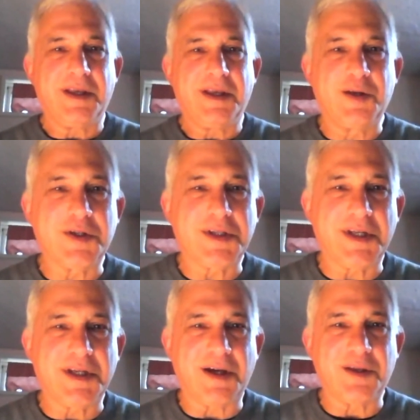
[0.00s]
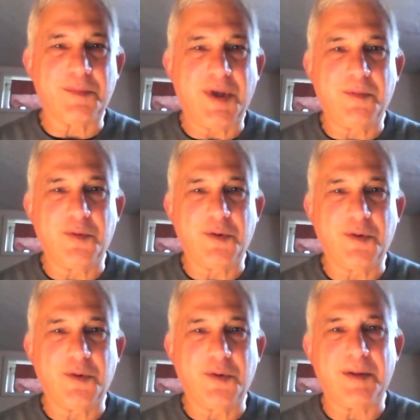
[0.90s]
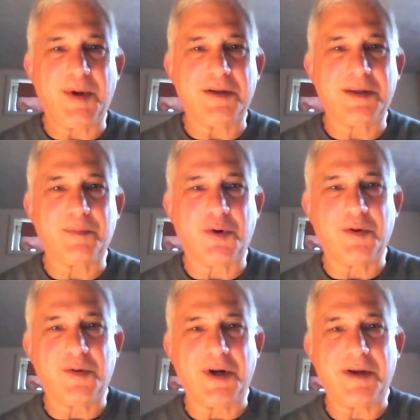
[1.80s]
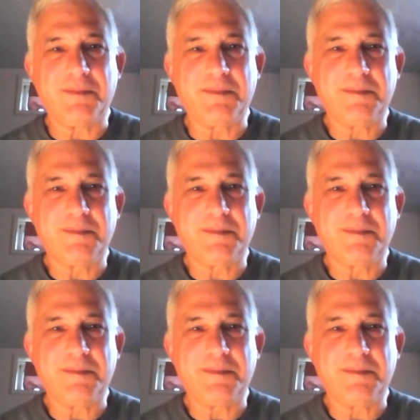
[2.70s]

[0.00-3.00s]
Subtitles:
interesting to other people who are thinking about the program?